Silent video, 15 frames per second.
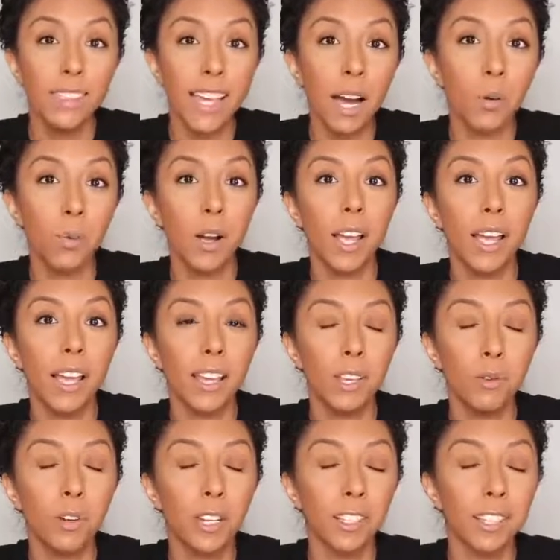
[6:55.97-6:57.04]
That way
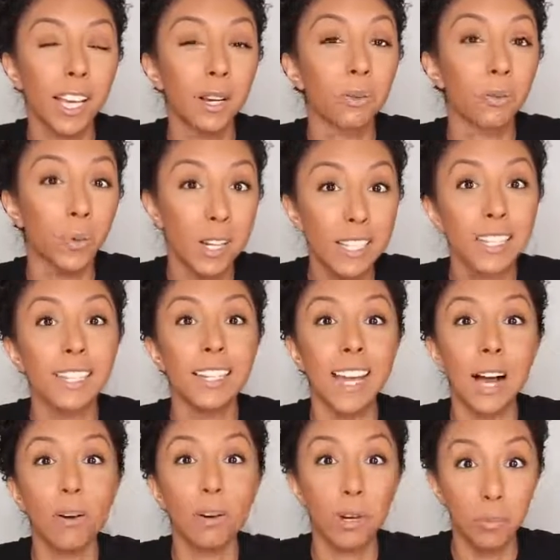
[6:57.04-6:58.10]
you can like rinse it
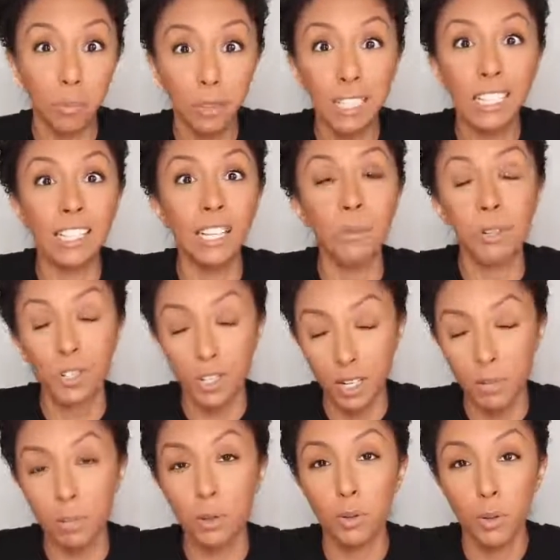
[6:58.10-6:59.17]
out completely with
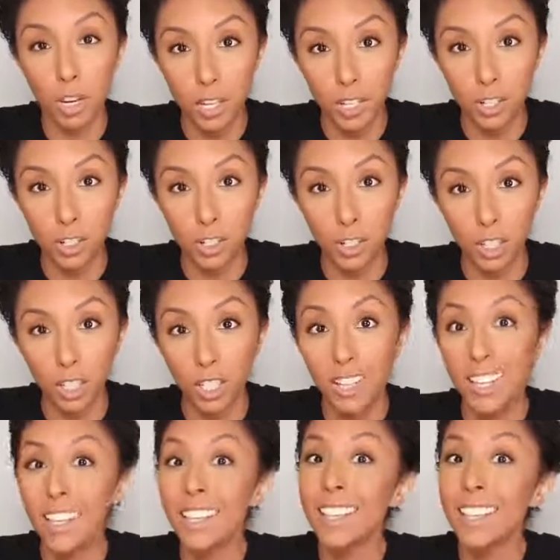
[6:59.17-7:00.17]
shampoo and conditioner.